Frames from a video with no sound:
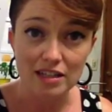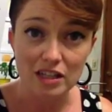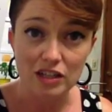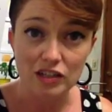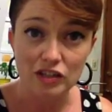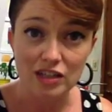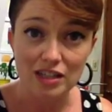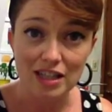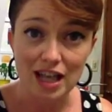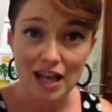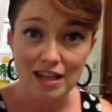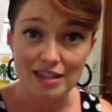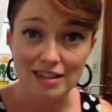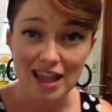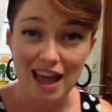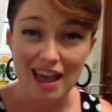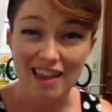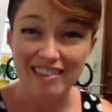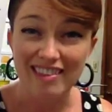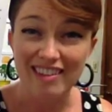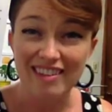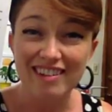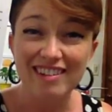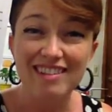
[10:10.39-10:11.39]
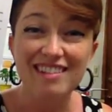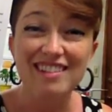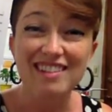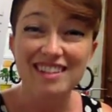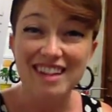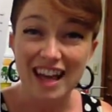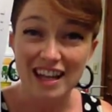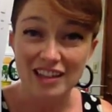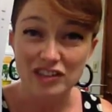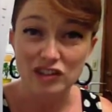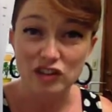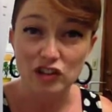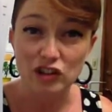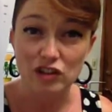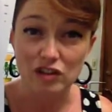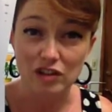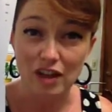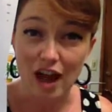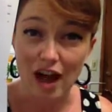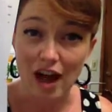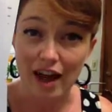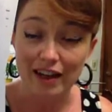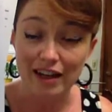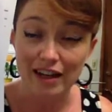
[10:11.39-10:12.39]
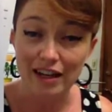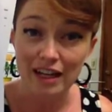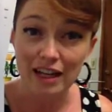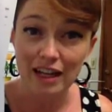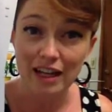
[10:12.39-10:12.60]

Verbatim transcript: It just has that little ledger line.